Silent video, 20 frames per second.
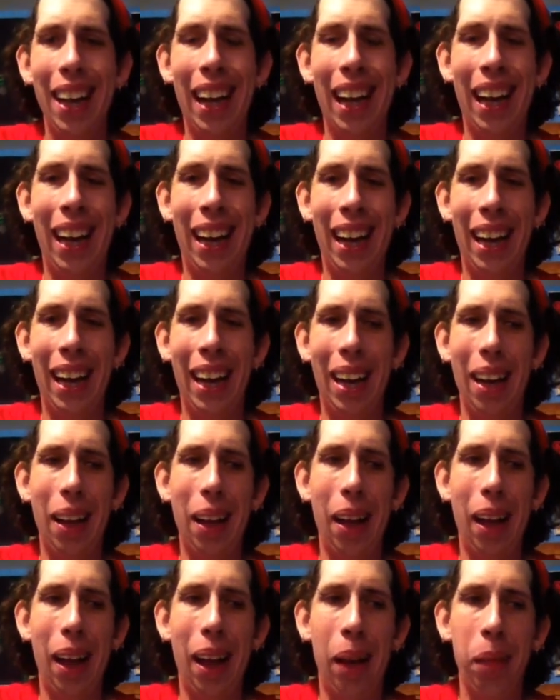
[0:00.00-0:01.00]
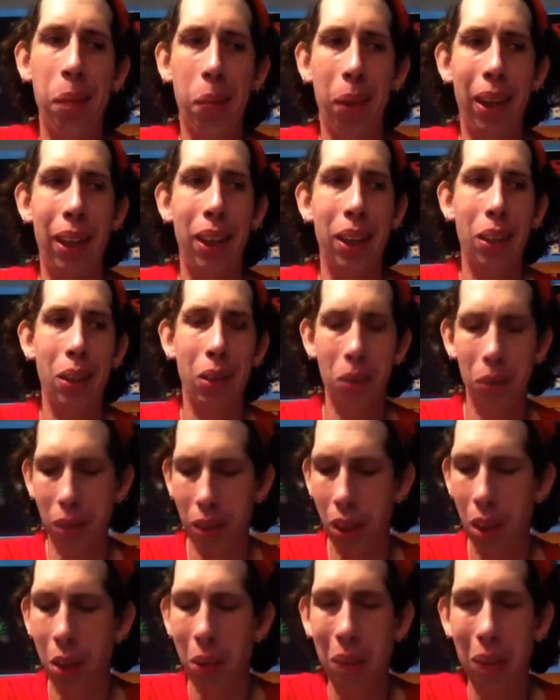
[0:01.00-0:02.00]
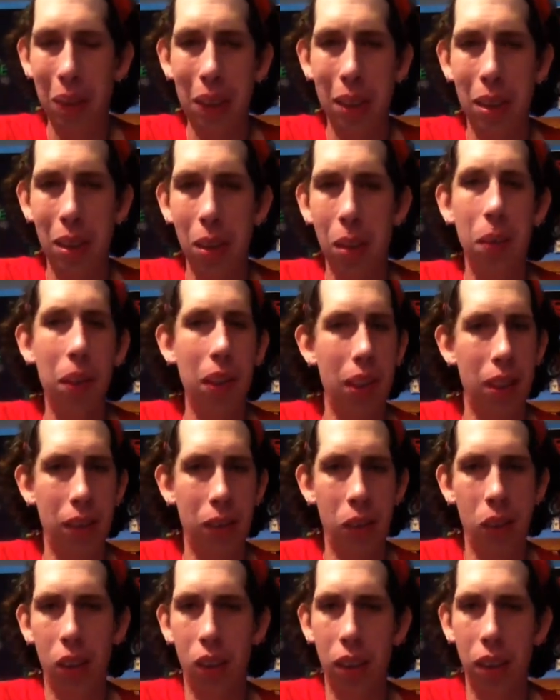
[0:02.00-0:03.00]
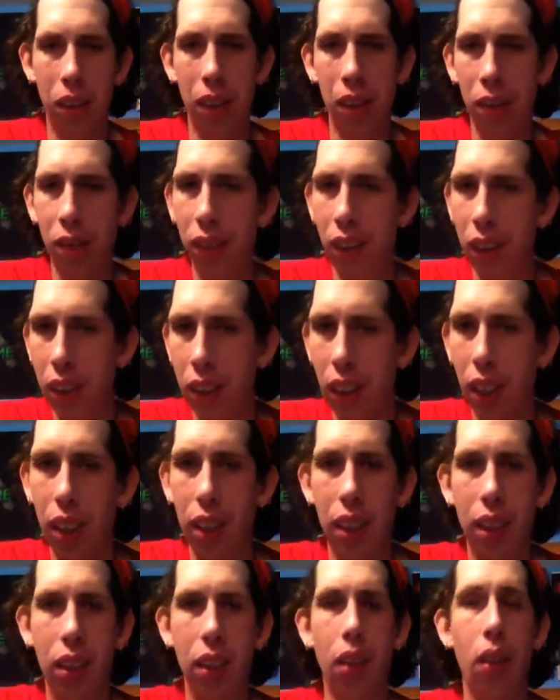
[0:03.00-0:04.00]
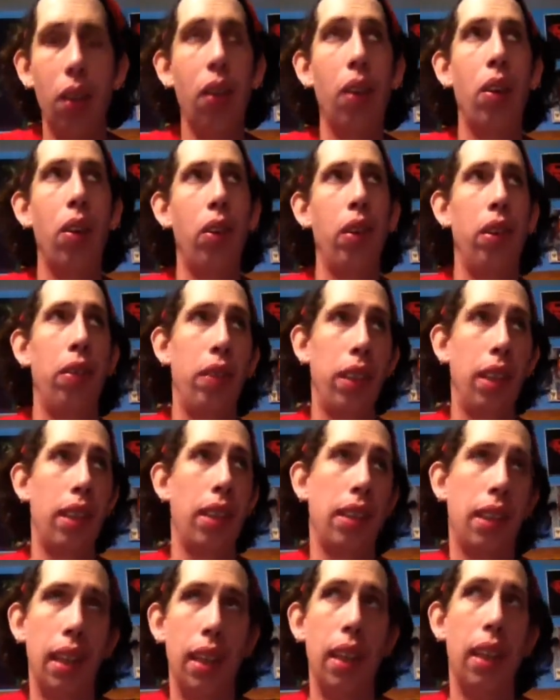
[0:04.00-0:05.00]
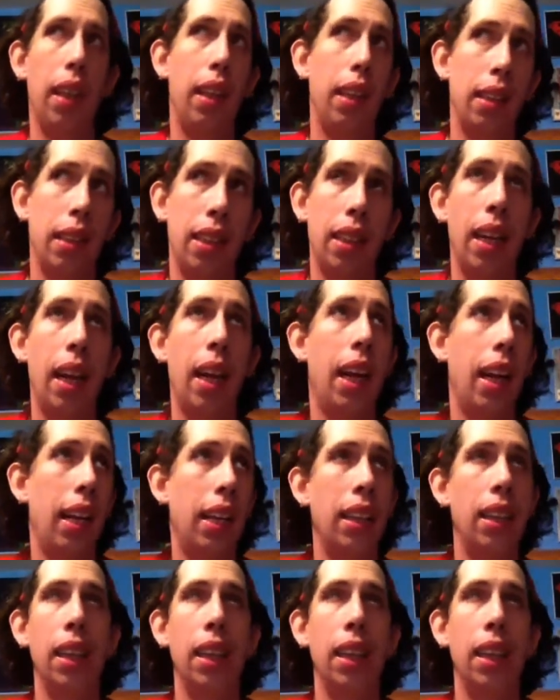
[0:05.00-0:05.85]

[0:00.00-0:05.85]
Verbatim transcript: Uh, I'm planning to do another one soon because I'm sure I'm gonna finish this and go, oh, I can see this, that,